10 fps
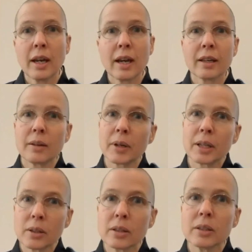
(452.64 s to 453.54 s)
And I'm
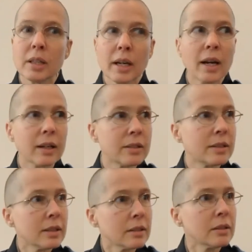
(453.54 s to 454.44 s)
like, yeah,
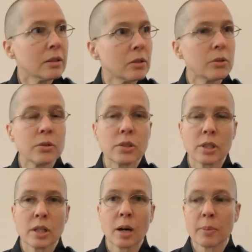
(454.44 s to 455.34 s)
didn't
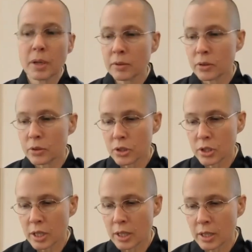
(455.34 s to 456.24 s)
Uchiyama
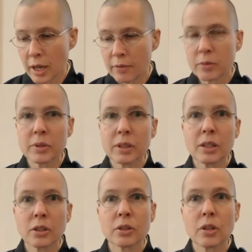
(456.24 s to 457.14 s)
Roshi have a really
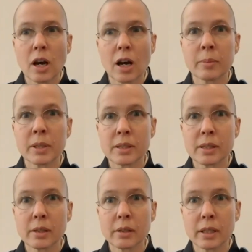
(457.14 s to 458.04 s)
good
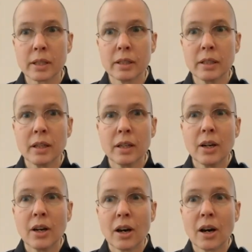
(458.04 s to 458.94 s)
commentary
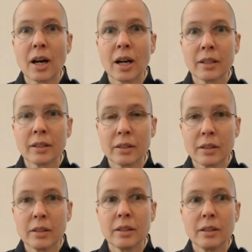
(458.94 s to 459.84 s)
on,
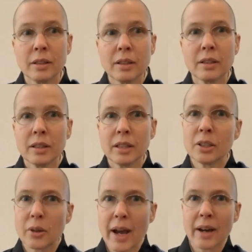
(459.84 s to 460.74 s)
you
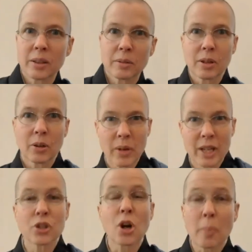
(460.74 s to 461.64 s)
know, how to
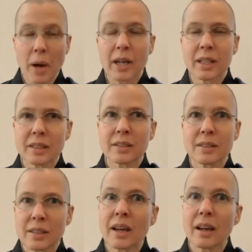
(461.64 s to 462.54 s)
arrange our bodies?
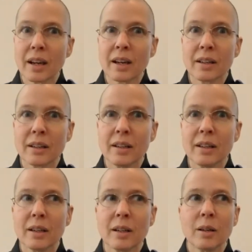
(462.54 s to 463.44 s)
Yeah.
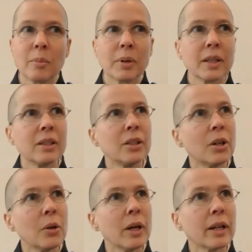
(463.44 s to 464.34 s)
But you
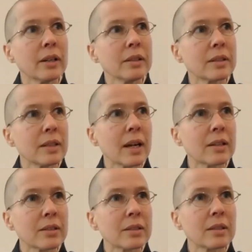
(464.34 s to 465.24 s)
know what else?
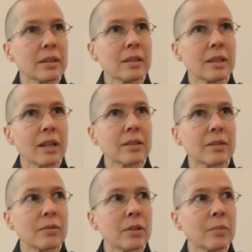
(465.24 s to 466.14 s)
That's
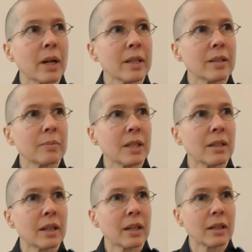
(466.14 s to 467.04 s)
reminds me
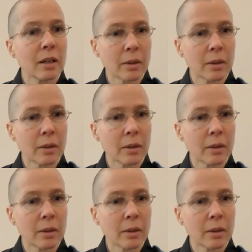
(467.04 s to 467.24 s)
that